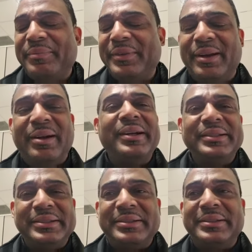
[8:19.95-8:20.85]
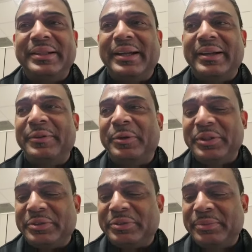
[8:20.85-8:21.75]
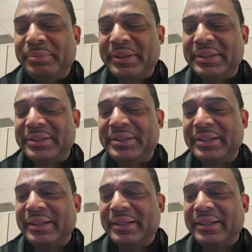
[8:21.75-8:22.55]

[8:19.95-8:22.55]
The hardest thing I've noticed from this,